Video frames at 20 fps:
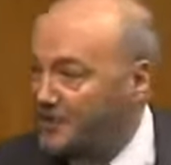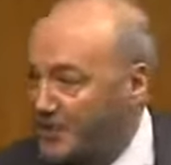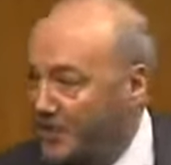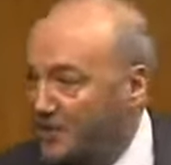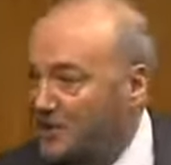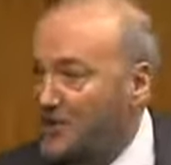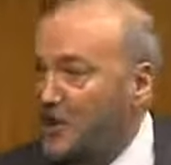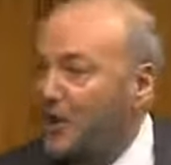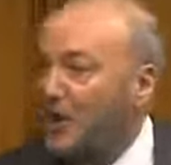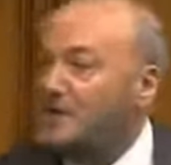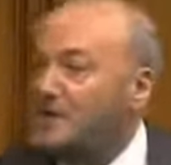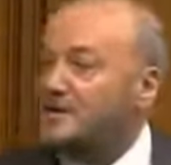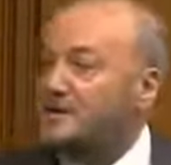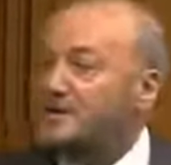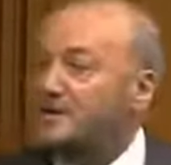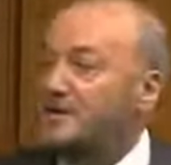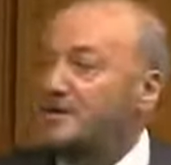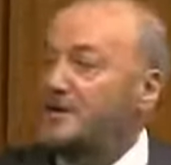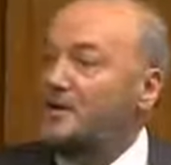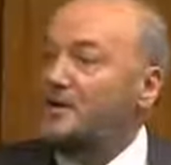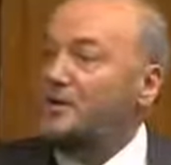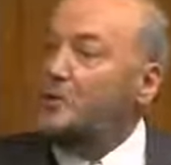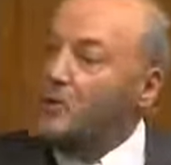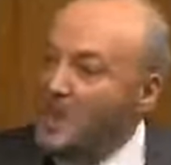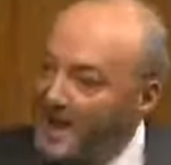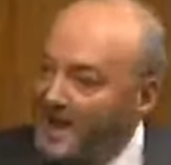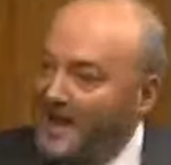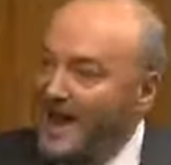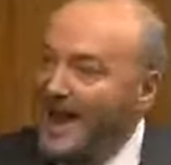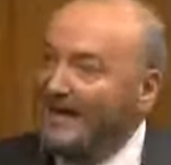Chilcot,
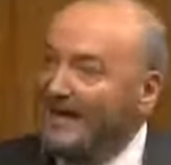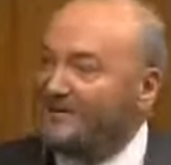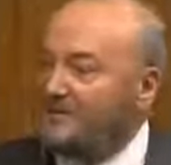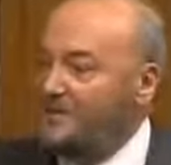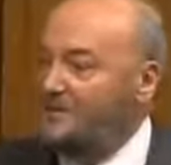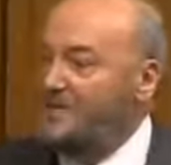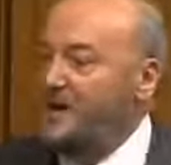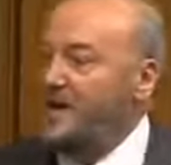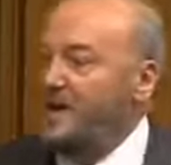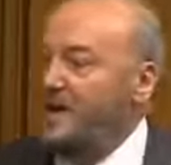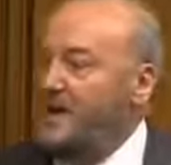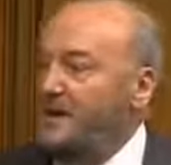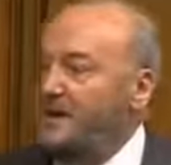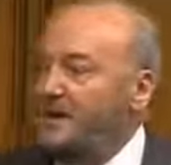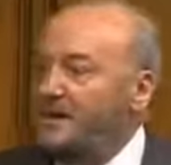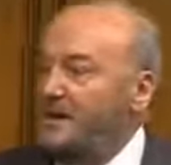we'll have to be